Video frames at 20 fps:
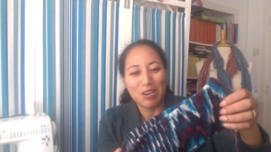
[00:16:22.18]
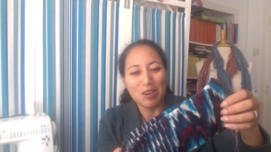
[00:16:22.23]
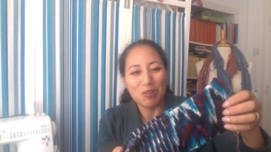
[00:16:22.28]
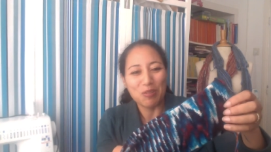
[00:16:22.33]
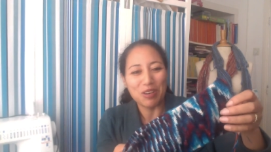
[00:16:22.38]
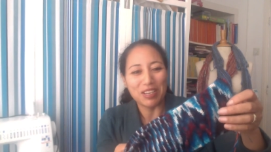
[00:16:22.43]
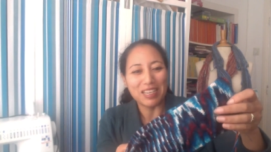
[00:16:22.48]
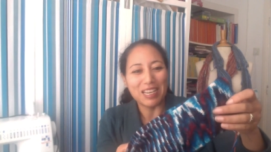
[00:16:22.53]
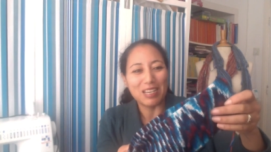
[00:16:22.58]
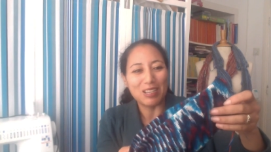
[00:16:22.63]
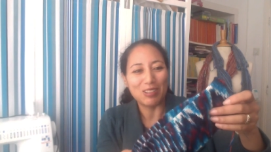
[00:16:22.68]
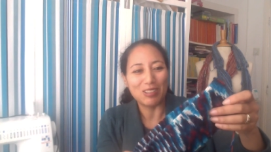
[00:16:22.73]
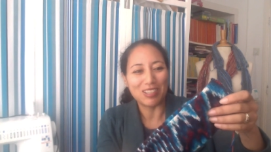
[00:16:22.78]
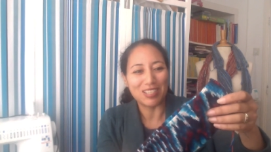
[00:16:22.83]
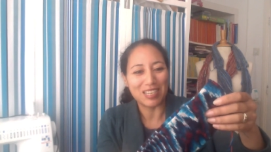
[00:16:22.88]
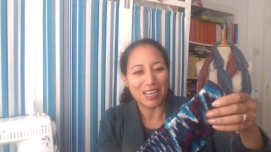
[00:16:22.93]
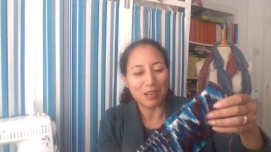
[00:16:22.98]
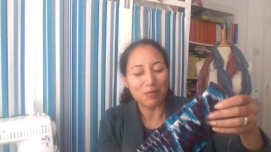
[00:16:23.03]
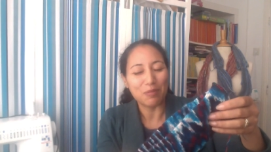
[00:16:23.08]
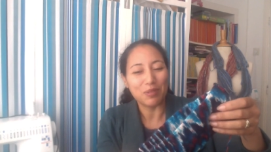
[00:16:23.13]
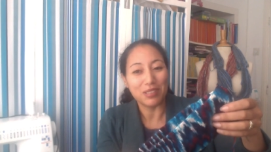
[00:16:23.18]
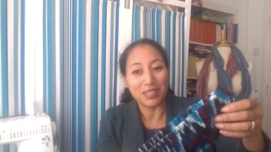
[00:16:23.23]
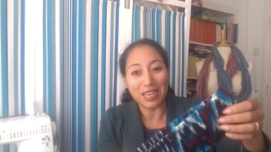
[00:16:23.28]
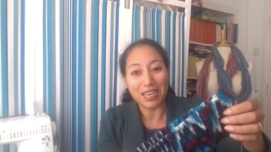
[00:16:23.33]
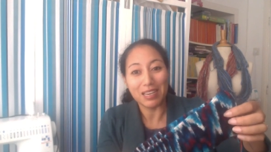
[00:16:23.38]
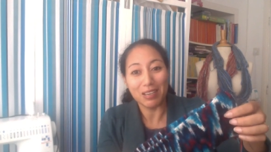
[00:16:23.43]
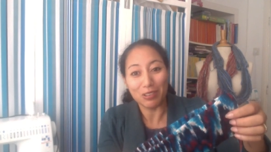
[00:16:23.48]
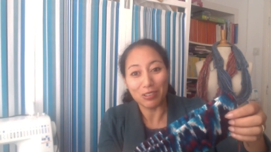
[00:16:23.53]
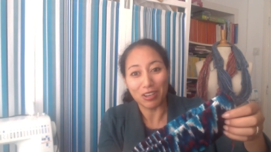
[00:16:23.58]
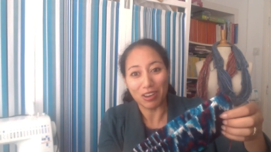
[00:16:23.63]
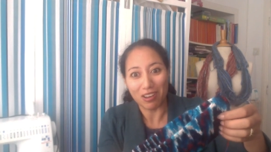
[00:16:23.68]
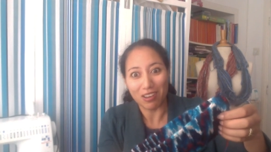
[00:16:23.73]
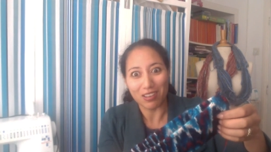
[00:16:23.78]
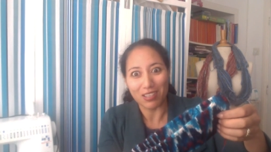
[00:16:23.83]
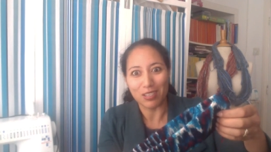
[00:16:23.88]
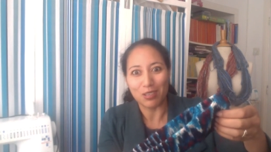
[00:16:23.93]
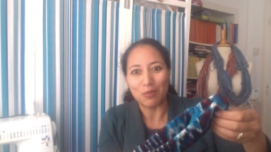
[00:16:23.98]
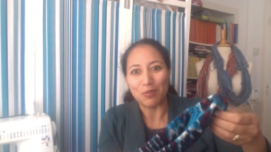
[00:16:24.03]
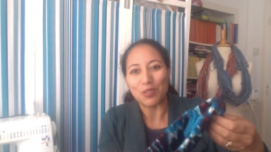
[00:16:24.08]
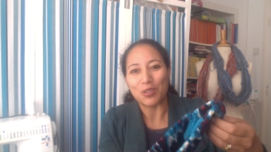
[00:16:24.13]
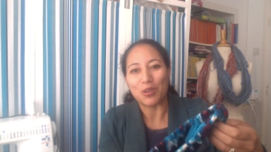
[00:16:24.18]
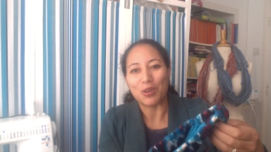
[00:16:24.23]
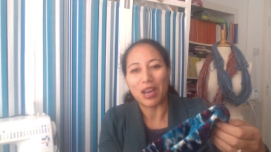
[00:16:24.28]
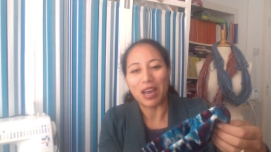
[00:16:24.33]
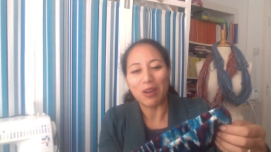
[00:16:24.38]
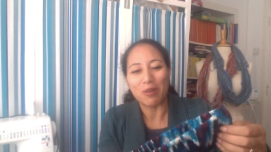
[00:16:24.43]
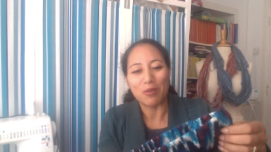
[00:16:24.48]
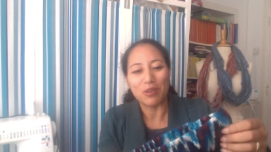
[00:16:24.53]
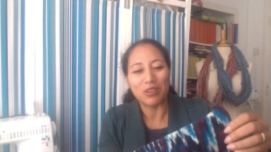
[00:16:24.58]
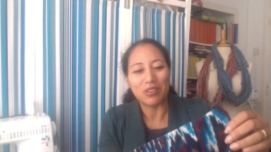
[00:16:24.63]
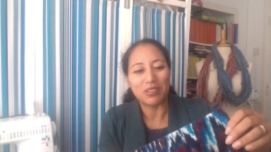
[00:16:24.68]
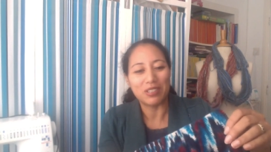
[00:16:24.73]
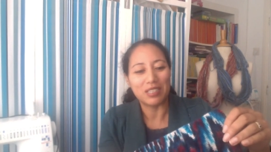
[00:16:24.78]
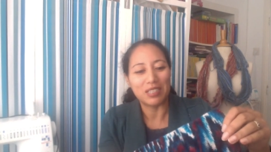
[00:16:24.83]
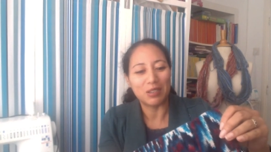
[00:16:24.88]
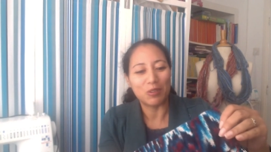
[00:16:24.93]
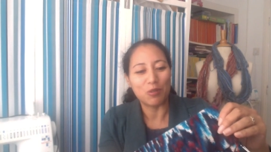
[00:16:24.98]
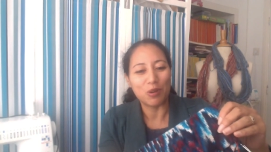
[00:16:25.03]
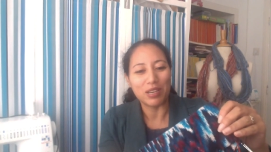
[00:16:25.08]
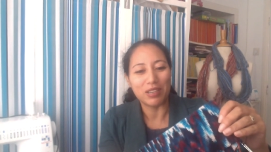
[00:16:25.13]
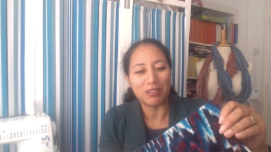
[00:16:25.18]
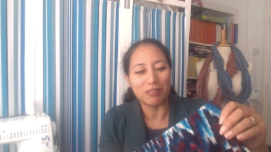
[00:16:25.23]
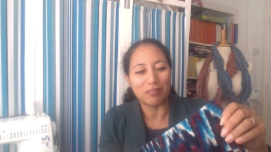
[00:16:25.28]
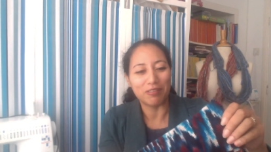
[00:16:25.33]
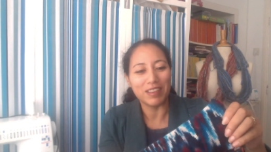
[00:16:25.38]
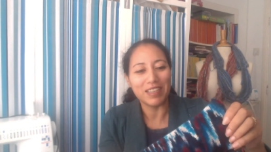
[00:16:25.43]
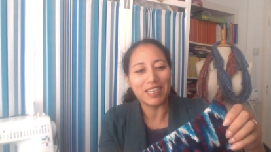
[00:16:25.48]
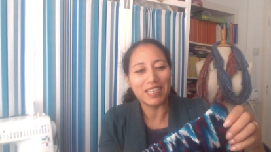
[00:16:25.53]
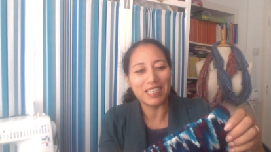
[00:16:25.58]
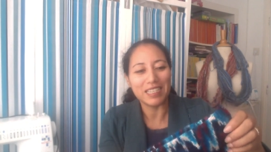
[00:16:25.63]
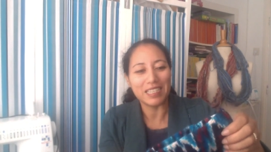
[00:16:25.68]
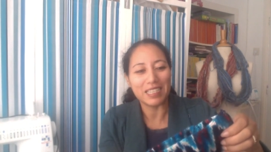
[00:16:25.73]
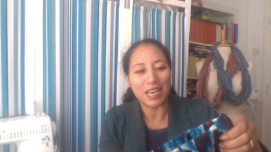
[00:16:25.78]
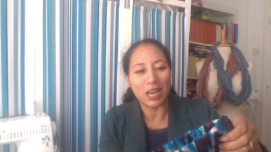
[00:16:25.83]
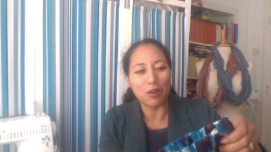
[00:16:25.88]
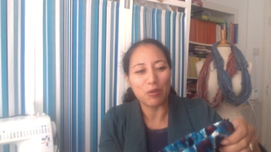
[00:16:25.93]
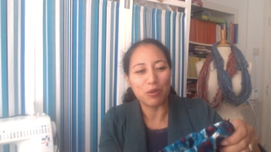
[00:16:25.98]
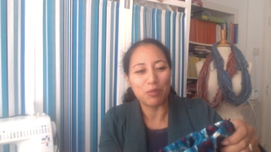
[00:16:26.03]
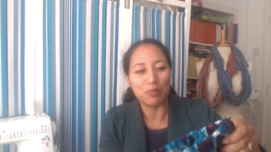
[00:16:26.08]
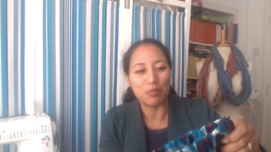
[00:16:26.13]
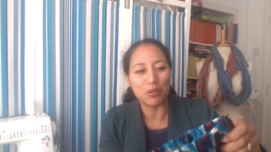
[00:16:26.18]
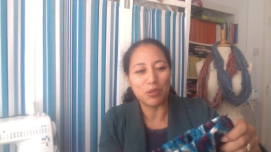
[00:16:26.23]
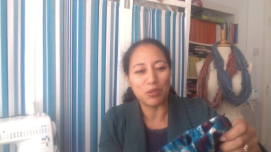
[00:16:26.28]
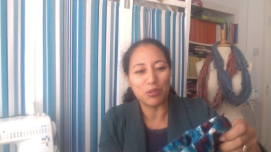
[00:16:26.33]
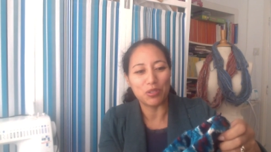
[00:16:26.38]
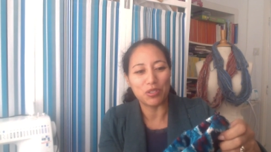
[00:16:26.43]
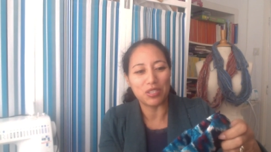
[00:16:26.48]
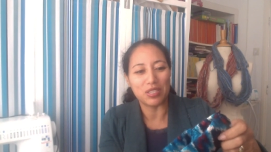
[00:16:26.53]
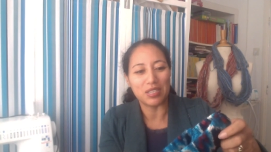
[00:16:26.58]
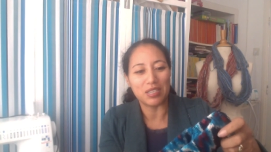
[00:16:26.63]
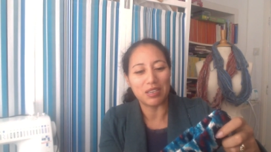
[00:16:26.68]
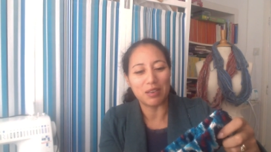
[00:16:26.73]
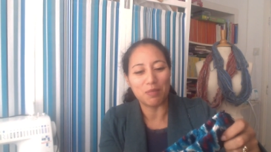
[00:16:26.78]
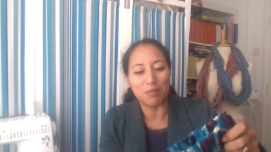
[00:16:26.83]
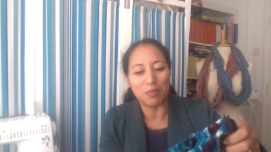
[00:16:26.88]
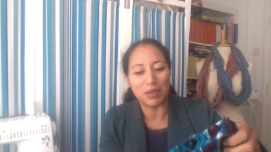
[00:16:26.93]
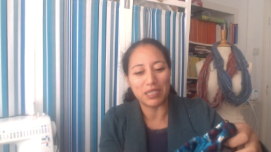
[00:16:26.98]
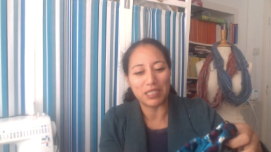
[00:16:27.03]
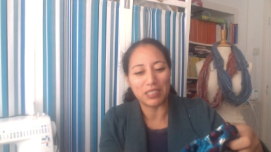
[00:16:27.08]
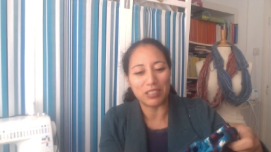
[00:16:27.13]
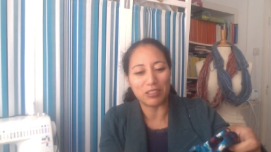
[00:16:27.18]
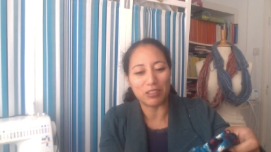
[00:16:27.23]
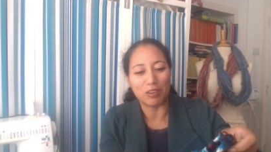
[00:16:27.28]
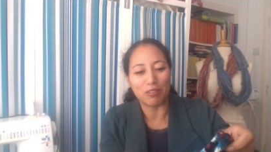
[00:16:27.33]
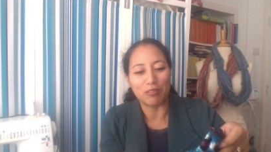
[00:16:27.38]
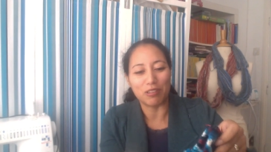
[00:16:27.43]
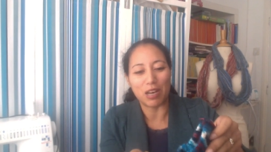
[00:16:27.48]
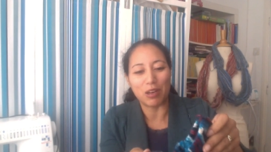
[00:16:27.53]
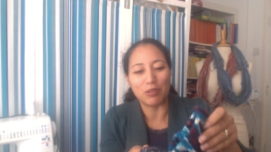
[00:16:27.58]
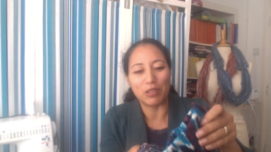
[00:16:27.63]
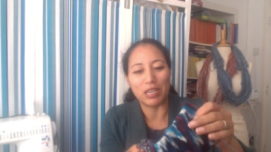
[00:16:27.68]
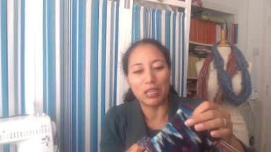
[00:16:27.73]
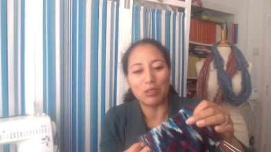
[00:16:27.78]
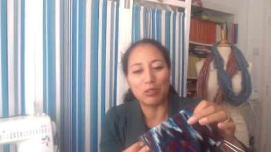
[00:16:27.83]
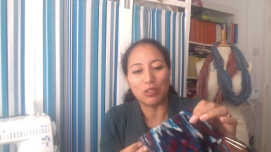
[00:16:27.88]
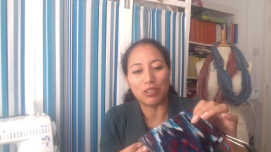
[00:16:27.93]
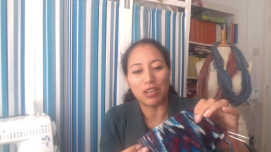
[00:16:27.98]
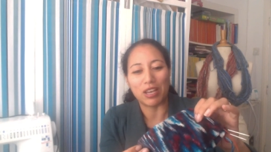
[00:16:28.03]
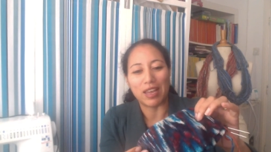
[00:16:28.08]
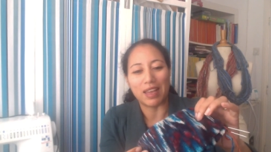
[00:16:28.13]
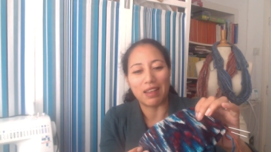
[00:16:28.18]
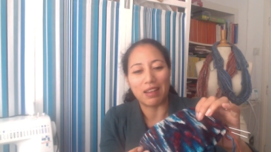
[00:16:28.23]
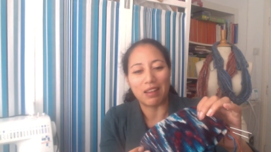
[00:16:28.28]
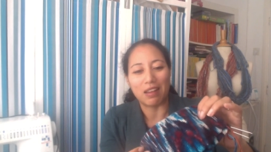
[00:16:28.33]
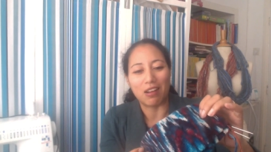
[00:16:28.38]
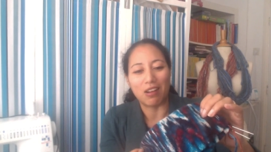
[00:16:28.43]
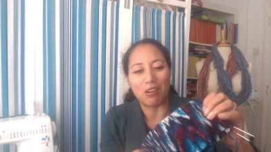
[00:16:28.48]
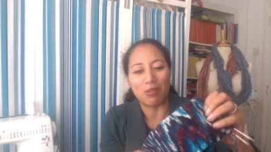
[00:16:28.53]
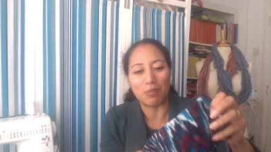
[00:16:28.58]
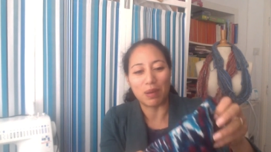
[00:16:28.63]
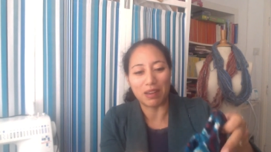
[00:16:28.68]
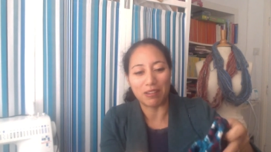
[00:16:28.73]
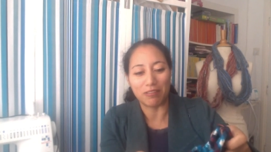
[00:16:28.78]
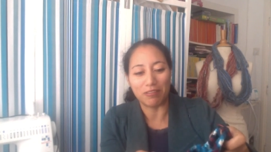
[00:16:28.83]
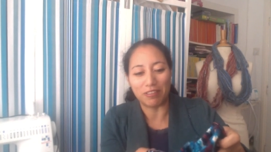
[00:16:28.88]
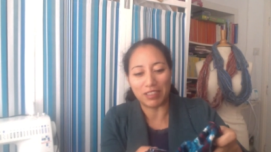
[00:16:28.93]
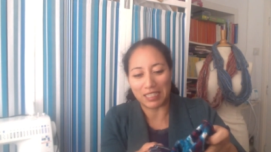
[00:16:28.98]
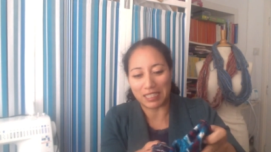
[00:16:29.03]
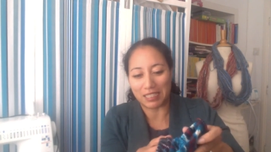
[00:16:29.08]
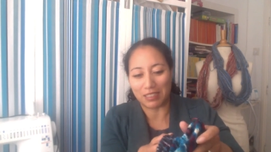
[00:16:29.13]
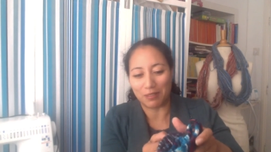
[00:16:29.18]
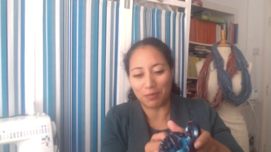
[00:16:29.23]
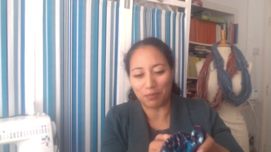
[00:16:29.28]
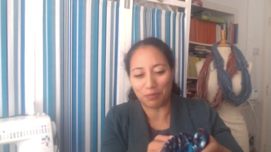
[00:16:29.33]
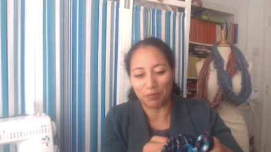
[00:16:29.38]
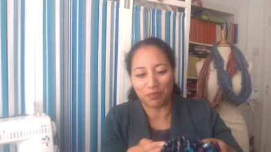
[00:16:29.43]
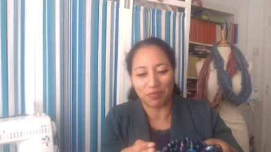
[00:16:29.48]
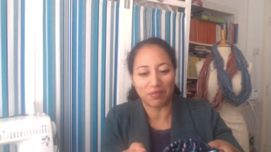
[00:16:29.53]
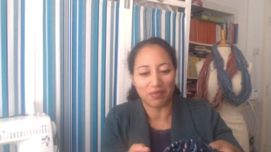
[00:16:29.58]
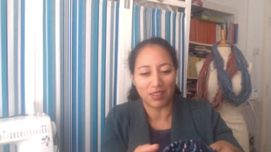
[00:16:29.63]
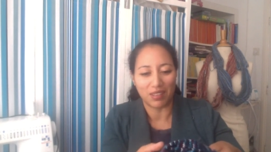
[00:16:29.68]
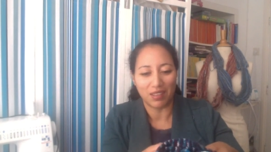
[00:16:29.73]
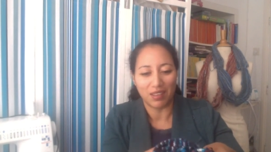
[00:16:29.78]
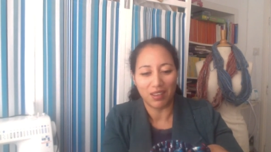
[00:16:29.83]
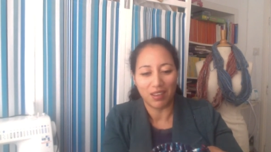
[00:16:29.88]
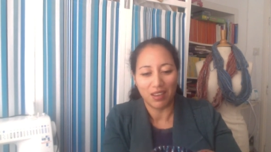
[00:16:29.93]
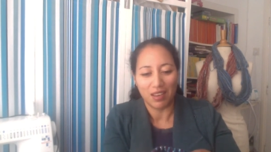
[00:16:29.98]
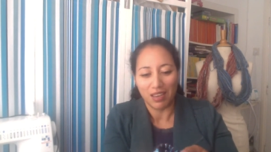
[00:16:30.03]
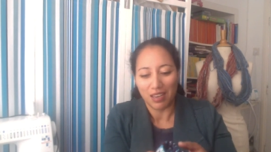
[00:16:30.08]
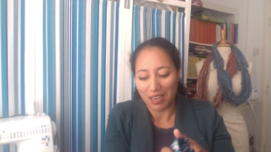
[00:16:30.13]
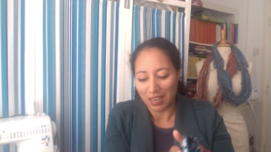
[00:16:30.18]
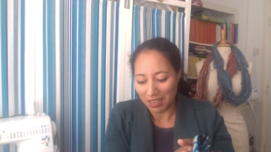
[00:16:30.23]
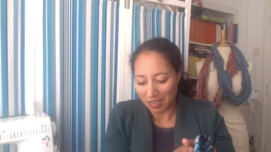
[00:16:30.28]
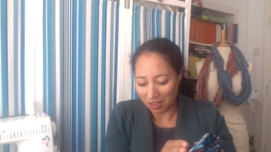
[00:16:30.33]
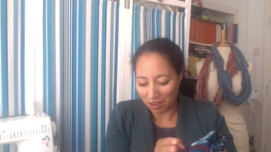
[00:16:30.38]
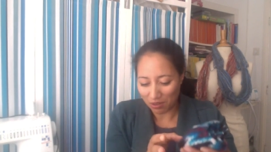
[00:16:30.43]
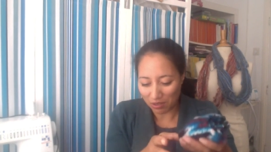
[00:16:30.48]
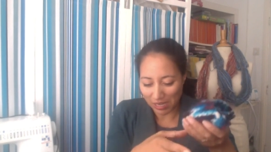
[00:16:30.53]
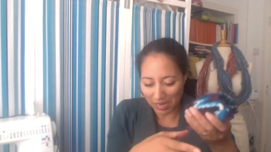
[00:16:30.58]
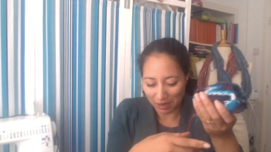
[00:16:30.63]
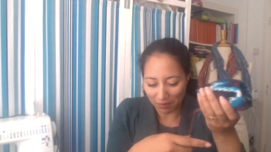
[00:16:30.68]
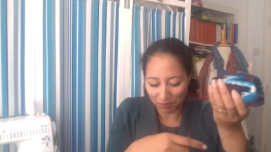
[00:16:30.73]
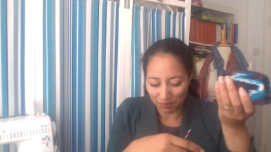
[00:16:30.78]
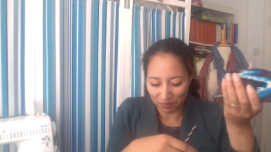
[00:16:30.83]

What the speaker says: what that looks like, but they look awesome. So I will, when they're finished, I will post a picture of how they look on my feet. Okay,